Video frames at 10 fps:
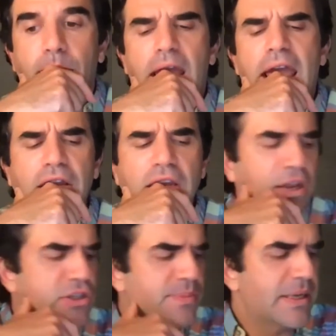and
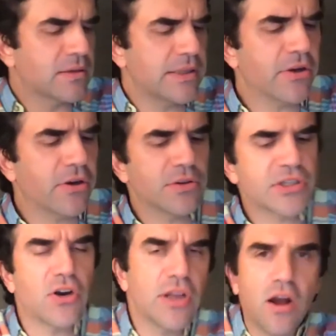and to be clear,
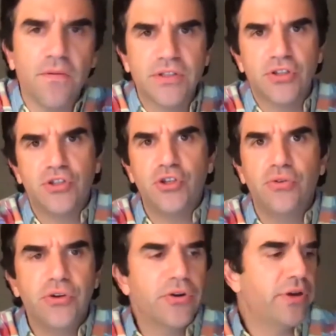starting off as a
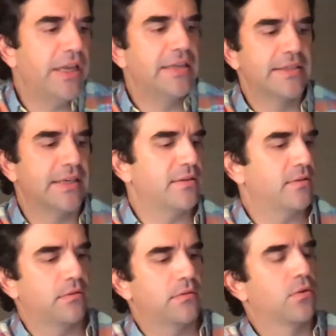junior isn't
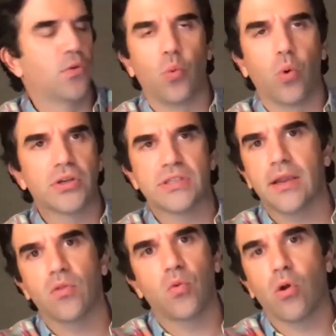the worst thing
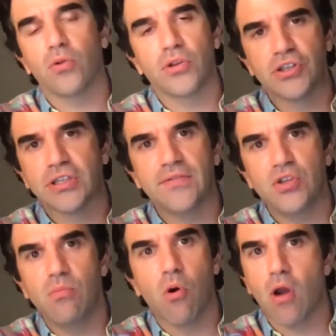in the world. It just gives
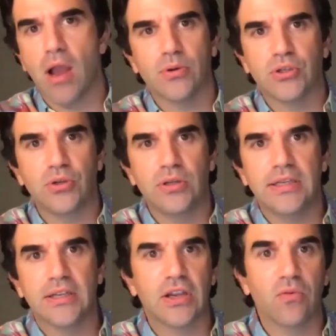you more opportunity
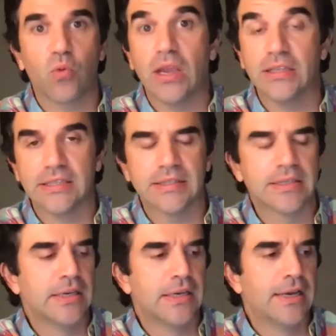to get raises.
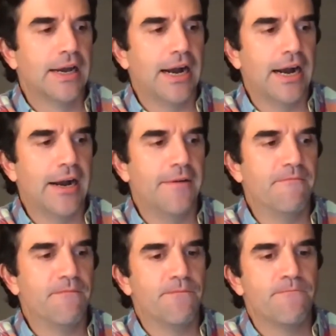
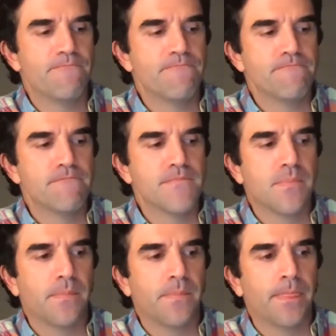Um,
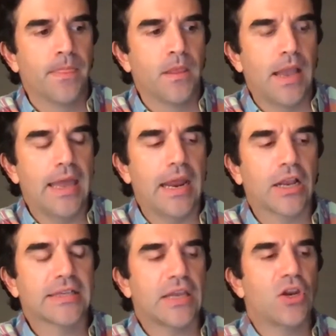and I
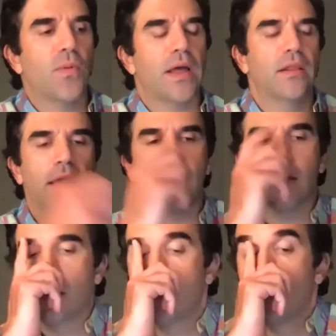because I know that
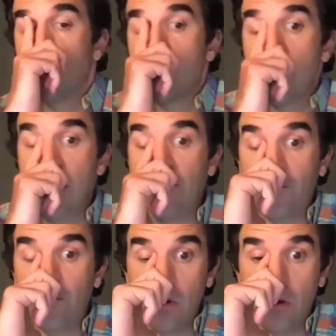like if
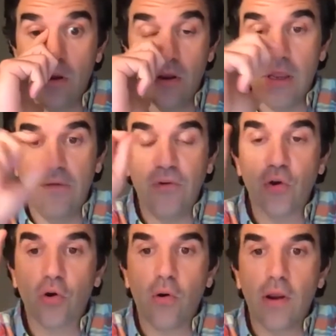if
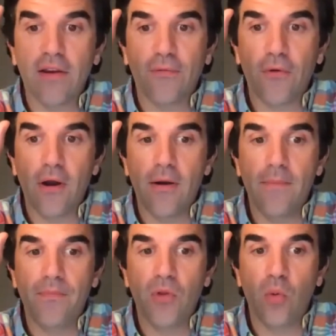you're going
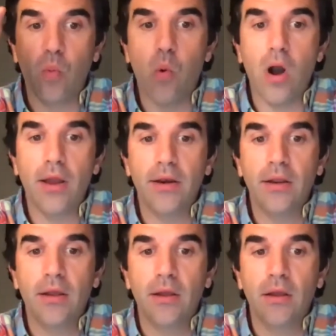from one